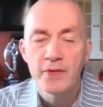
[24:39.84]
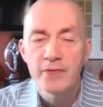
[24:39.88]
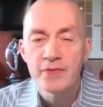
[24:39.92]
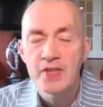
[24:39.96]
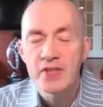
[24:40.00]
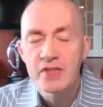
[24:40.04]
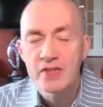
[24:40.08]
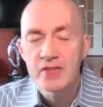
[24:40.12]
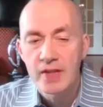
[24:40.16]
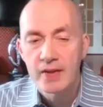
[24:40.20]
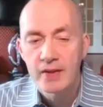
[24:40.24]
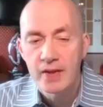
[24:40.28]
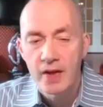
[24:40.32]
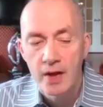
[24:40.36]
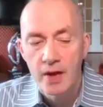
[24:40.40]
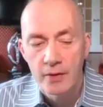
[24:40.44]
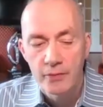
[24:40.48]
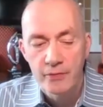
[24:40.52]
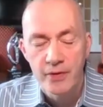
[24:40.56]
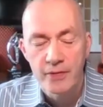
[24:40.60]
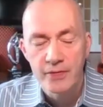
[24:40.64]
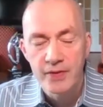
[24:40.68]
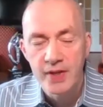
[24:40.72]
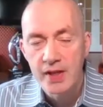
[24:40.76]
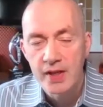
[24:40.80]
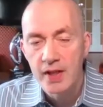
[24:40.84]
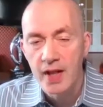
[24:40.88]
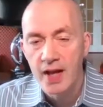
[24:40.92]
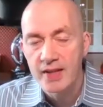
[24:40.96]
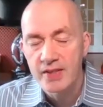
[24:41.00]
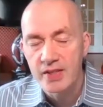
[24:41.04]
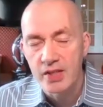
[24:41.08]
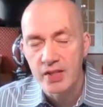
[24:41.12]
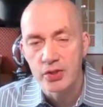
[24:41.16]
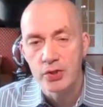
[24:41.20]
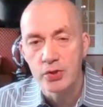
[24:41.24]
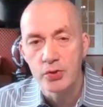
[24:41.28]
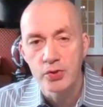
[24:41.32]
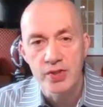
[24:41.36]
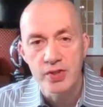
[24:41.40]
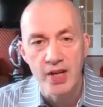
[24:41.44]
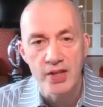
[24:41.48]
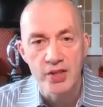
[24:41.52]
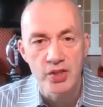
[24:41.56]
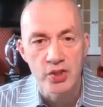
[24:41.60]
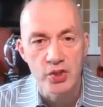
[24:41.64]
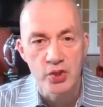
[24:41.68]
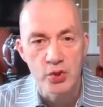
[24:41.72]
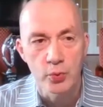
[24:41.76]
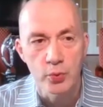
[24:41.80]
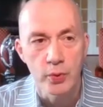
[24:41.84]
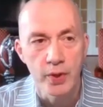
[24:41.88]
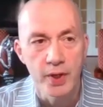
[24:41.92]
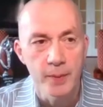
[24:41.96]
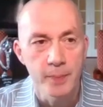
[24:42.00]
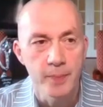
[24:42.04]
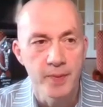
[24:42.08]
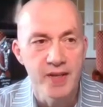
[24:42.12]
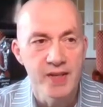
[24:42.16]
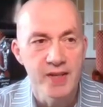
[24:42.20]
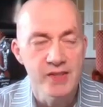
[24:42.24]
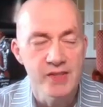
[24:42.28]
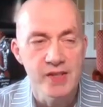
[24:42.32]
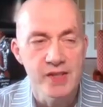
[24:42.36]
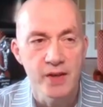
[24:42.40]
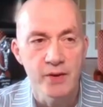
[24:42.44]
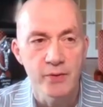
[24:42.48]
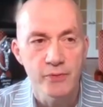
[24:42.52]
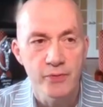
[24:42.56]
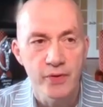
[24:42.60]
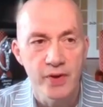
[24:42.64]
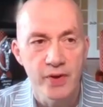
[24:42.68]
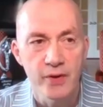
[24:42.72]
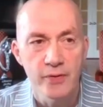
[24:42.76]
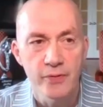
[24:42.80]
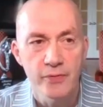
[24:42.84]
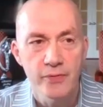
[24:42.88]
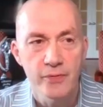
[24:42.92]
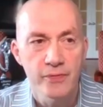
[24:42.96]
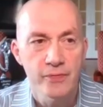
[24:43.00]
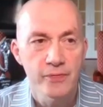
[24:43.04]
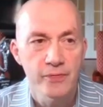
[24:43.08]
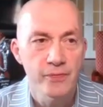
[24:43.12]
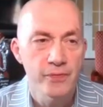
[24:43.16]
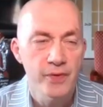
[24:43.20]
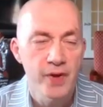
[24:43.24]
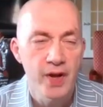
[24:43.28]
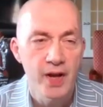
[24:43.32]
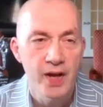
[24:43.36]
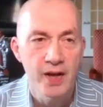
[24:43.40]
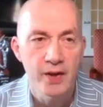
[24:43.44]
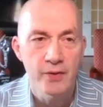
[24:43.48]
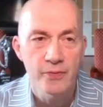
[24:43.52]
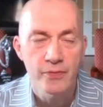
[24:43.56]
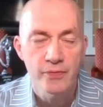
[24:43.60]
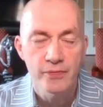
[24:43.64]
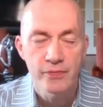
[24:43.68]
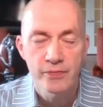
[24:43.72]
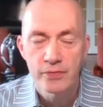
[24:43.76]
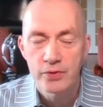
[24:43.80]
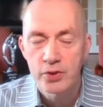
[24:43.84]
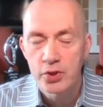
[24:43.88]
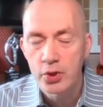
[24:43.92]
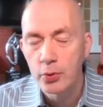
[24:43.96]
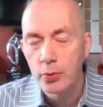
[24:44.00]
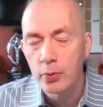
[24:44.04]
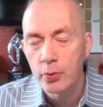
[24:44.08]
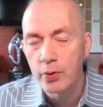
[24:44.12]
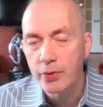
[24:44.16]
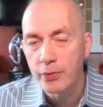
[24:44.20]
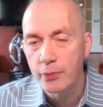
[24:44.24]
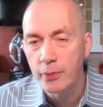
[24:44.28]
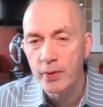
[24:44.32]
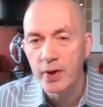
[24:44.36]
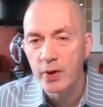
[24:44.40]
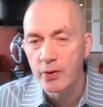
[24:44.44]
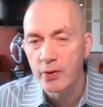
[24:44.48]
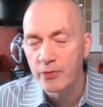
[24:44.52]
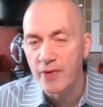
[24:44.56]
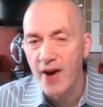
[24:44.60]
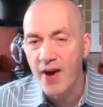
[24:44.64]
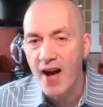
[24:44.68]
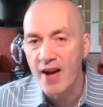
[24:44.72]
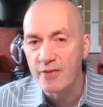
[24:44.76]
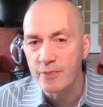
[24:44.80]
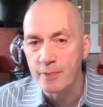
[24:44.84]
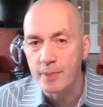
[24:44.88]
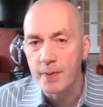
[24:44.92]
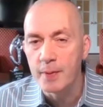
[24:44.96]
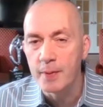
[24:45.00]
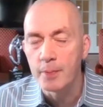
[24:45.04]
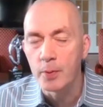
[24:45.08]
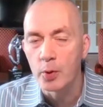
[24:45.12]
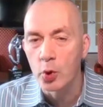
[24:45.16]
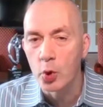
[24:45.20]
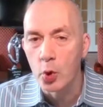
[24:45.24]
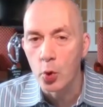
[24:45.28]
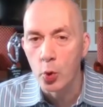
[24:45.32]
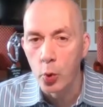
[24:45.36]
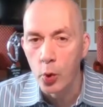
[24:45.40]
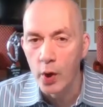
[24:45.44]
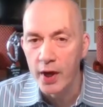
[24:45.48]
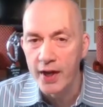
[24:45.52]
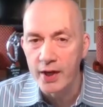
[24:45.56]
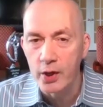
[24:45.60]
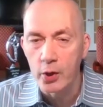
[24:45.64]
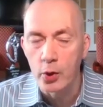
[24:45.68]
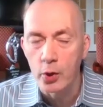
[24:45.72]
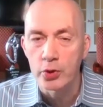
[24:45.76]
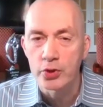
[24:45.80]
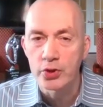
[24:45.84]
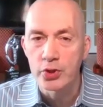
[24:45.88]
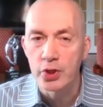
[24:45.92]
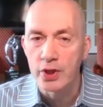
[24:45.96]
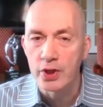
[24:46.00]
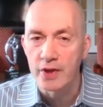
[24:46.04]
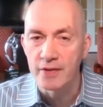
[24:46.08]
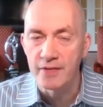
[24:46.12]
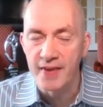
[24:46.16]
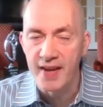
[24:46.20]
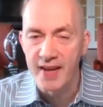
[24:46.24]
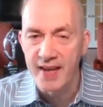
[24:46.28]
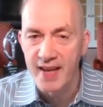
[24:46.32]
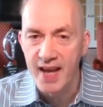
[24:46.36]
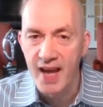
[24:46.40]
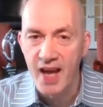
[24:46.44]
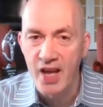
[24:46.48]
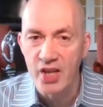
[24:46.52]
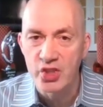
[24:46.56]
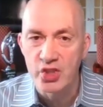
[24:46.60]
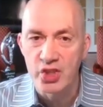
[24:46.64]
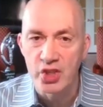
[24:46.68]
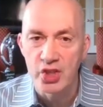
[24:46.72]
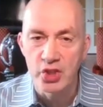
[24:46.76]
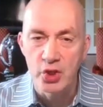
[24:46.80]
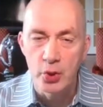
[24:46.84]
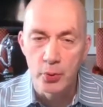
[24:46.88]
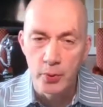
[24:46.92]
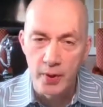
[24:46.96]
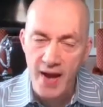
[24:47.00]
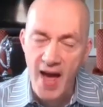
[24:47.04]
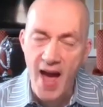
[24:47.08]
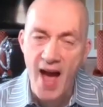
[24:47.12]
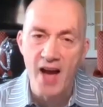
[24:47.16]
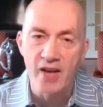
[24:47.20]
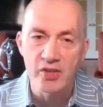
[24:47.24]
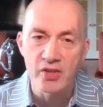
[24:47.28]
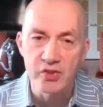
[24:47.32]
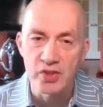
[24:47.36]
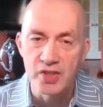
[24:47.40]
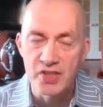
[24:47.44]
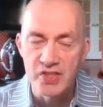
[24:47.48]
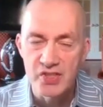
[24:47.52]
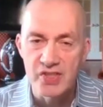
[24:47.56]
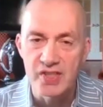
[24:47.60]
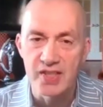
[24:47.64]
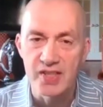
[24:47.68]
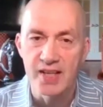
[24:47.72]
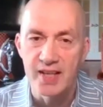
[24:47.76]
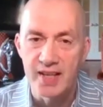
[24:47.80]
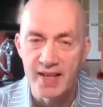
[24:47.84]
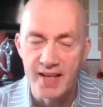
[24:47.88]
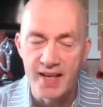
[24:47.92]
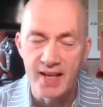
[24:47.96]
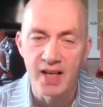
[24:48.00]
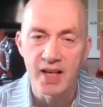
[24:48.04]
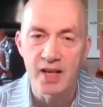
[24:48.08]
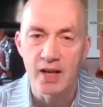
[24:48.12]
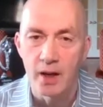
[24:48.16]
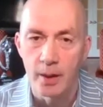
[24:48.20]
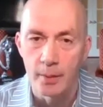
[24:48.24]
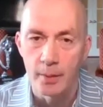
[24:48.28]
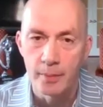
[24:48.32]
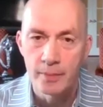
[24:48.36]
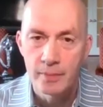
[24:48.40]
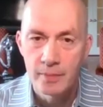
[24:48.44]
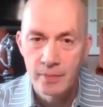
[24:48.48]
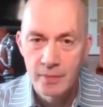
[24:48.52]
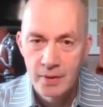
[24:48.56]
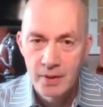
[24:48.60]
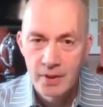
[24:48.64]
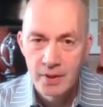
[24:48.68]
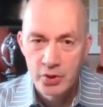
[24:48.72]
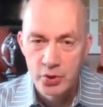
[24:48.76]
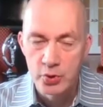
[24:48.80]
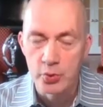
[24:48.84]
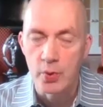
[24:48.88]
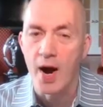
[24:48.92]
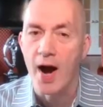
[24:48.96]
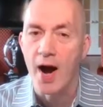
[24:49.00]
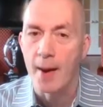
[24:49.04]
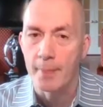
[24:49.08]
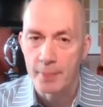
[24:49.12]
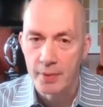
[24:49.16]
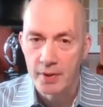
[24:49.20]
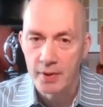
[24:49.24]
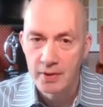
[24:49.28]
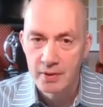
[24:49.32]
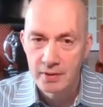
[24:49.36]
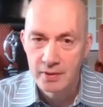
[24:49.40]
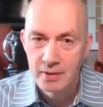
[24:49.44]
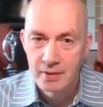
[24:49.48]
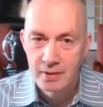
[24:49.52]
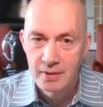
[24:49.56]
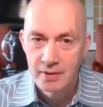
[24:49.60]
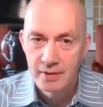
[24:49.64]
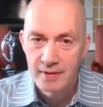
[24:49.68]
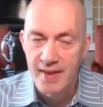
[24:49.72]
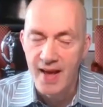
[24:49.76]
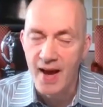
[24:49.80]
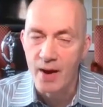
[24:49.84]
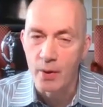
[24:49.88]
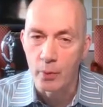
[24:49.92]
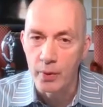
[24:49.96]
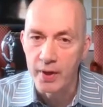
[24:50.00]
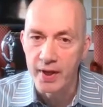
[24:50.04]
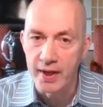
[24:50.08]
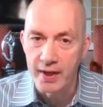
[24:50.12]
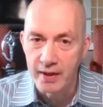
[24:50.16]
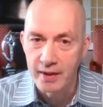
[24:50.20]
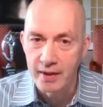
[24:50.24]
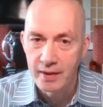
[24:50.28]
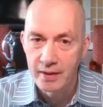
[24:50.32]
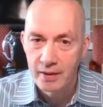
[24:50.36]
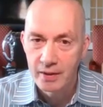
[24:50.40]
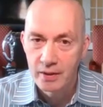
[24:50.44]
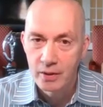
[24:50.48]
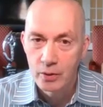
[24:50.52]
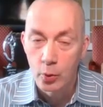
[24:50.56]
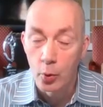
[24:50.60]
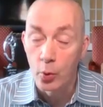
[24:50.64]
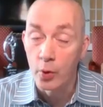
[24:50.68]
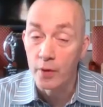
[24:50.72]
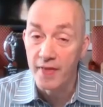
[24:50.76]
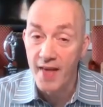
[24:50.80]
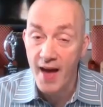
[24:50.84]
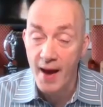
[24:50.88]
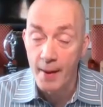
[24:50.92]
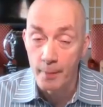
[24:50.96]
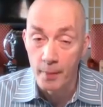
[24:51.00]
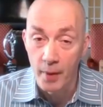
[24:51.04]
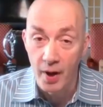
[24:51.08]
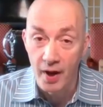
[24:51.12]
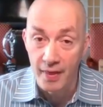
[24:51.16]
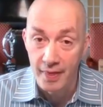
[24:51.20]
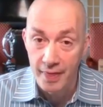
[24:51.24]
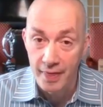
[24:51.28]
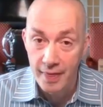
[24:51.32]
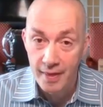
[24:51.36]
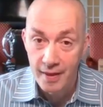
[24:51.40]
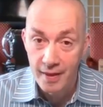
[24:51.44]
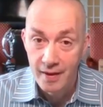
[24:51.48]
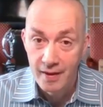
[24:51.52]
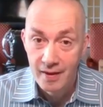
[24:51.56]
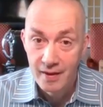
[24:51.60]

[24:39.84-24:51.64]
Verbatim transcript: 50, uh, 50 clients at two sessions a week means if if, if two or three or five people quit or took a vacation, you would actually see an income drop that mm-hmm. week or that month